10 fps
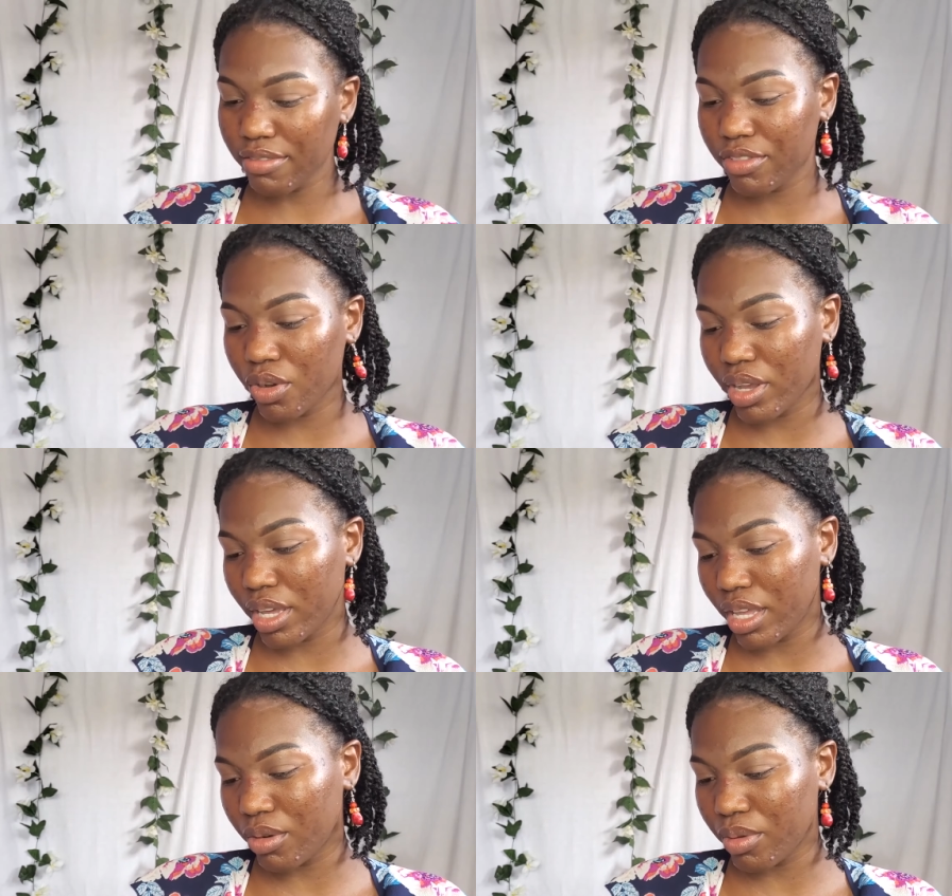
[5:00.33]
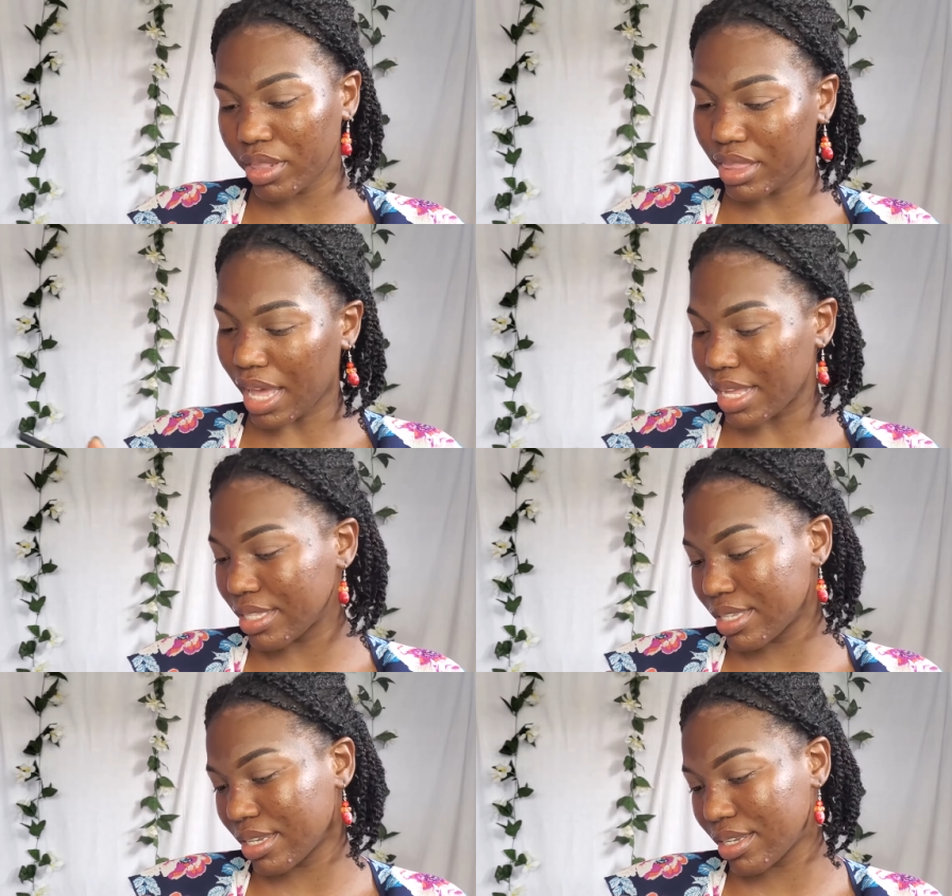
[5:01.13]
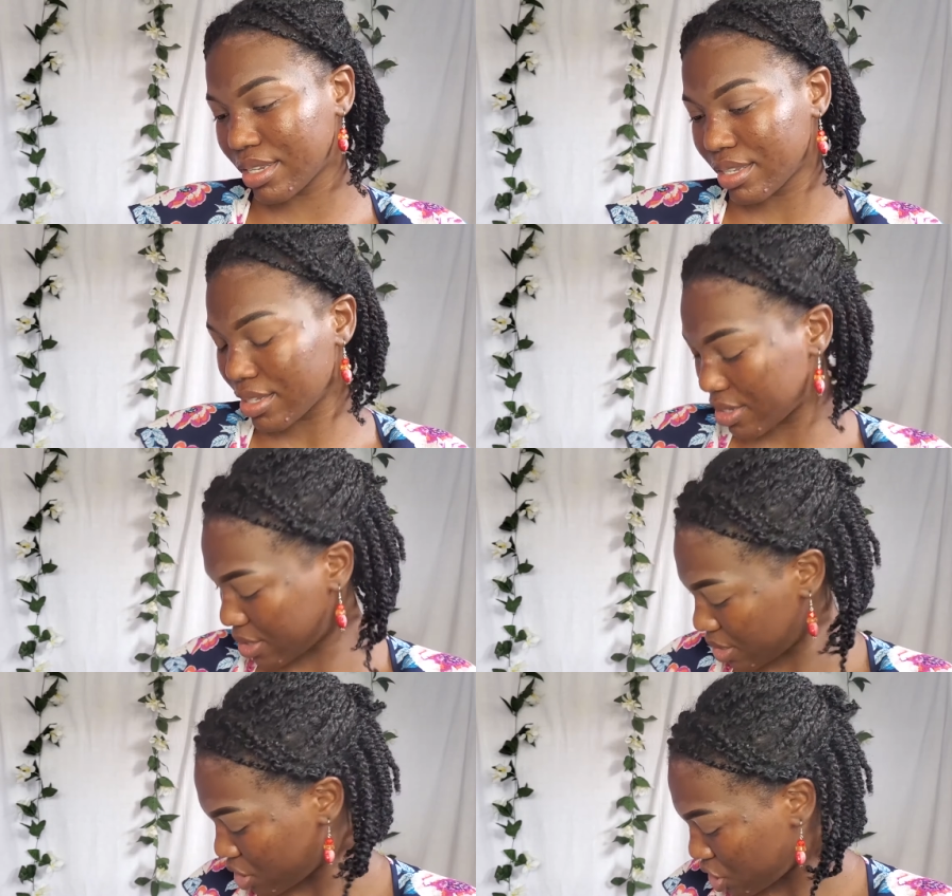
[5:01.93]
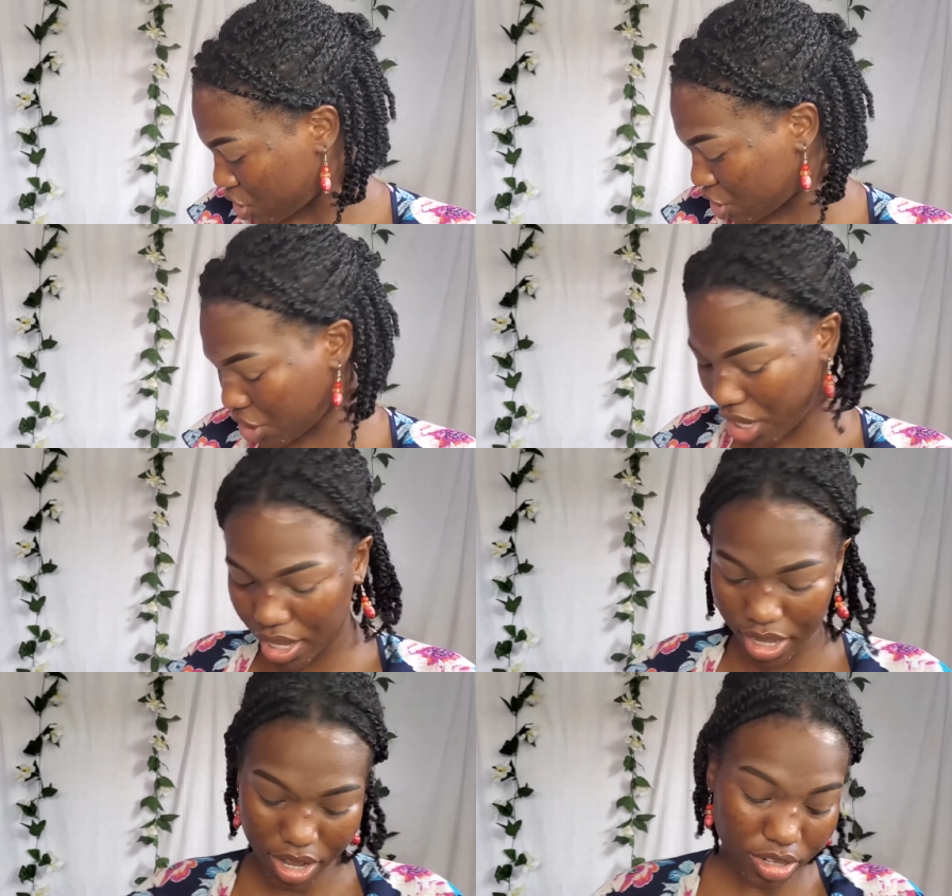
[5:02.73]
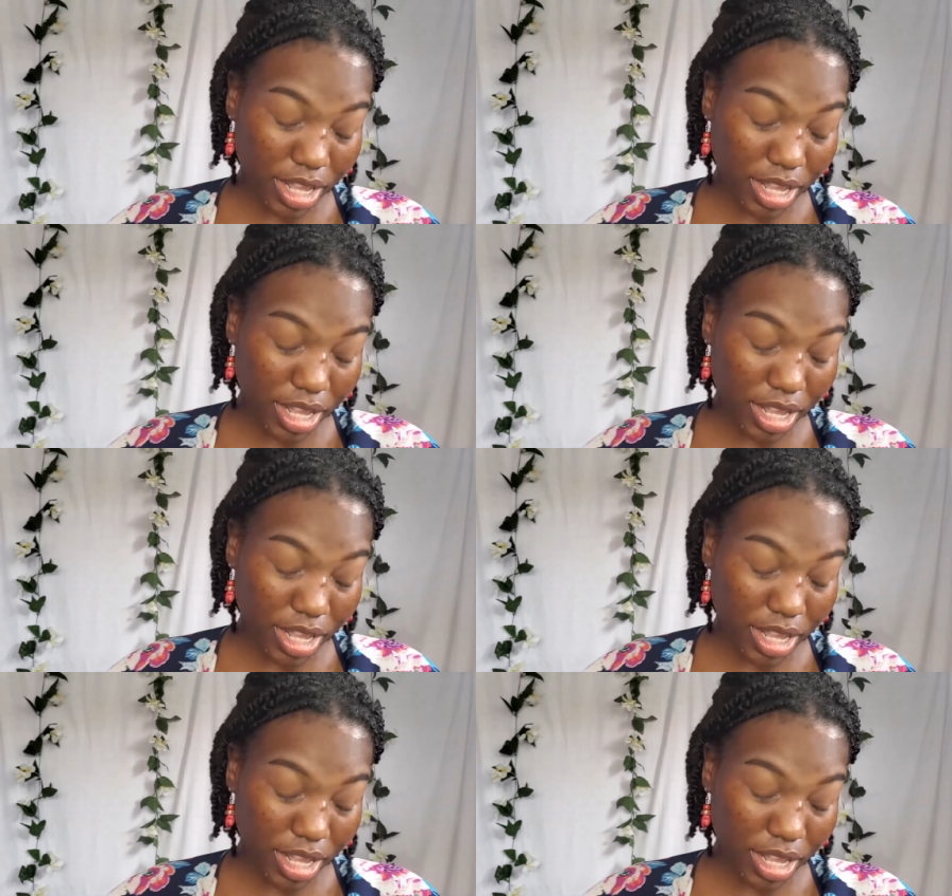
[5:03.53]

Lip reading: of going in with that shade